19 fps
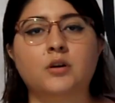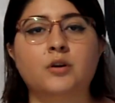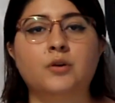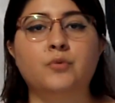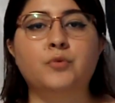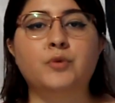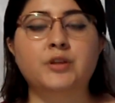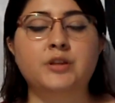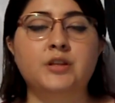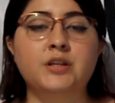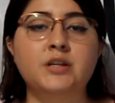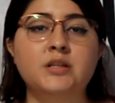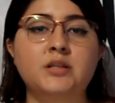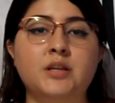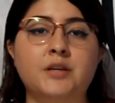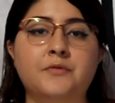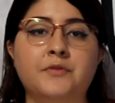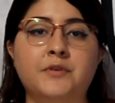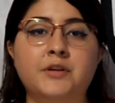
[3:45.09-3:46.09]
With this, I
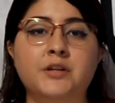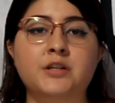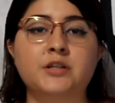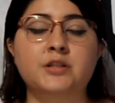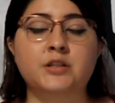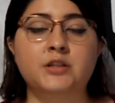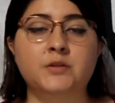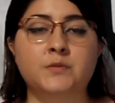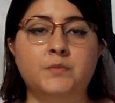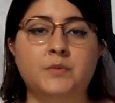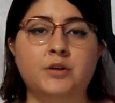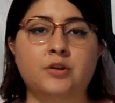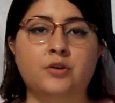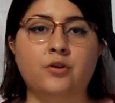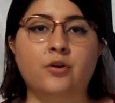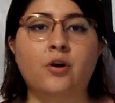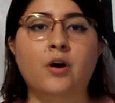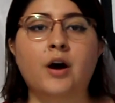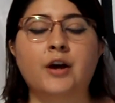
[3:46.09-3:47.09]
finish this
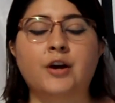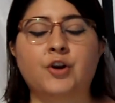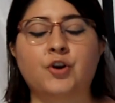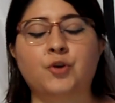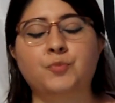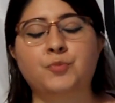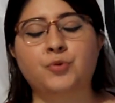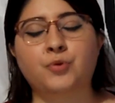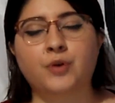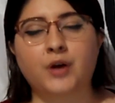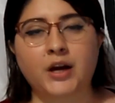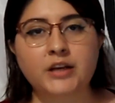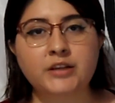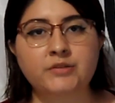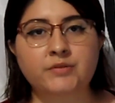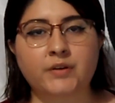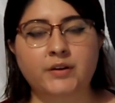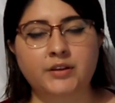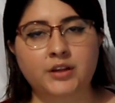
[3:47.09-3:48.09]
video. I hope you guys
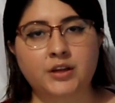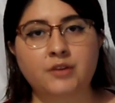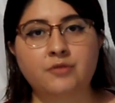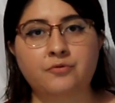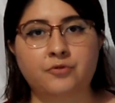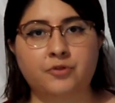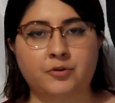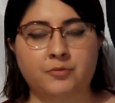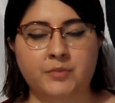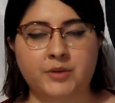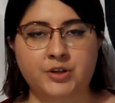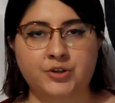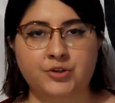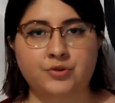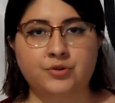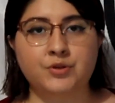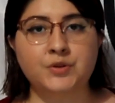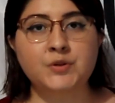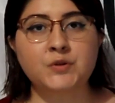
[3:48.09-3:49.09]
find the information
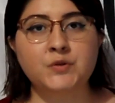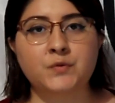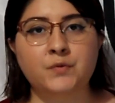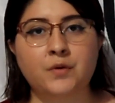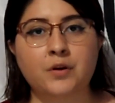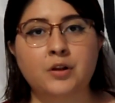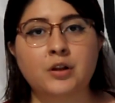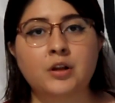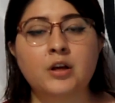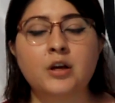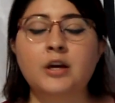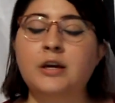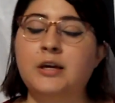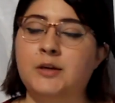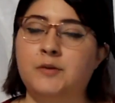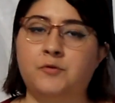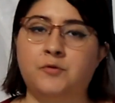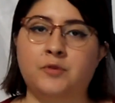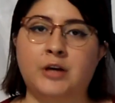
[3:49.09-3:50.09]
useful. If
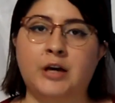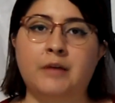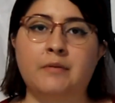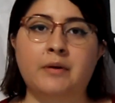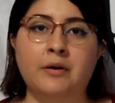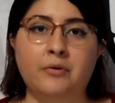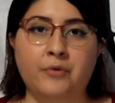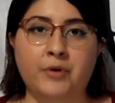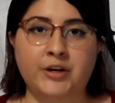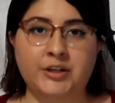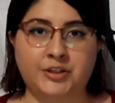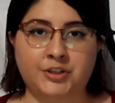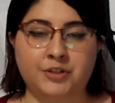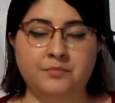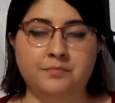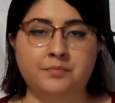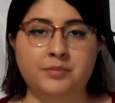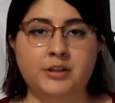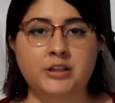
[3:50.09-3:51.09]
you have a question,
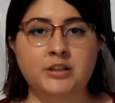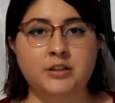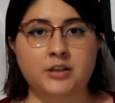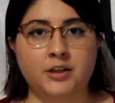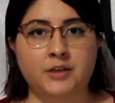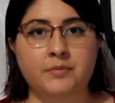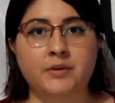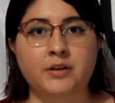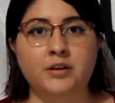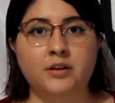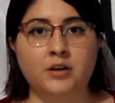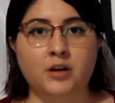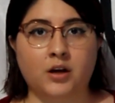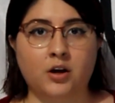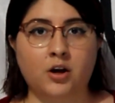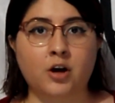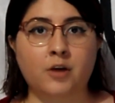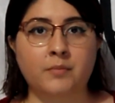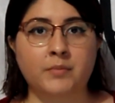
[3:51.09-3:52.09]
please leave it in a
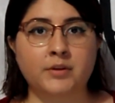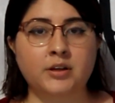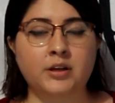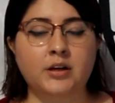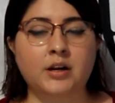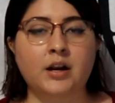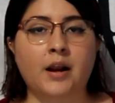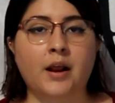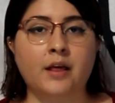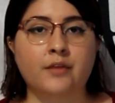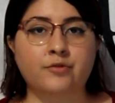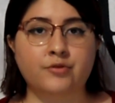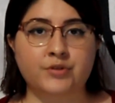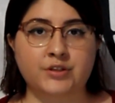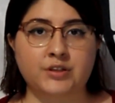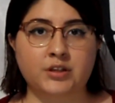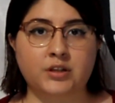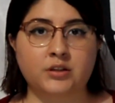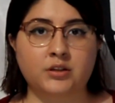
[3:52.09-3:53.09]
comment and I'll address
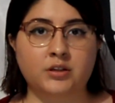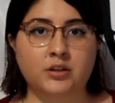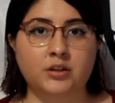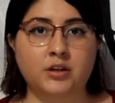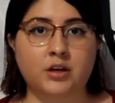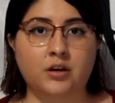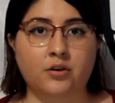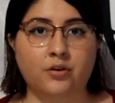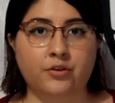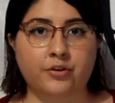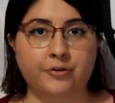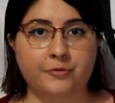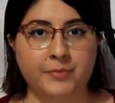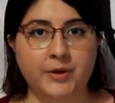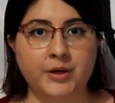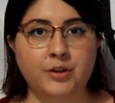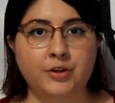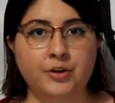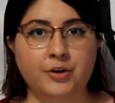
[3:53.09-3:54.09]
it in another
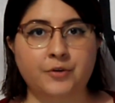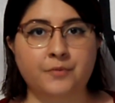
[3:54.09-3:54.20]
video.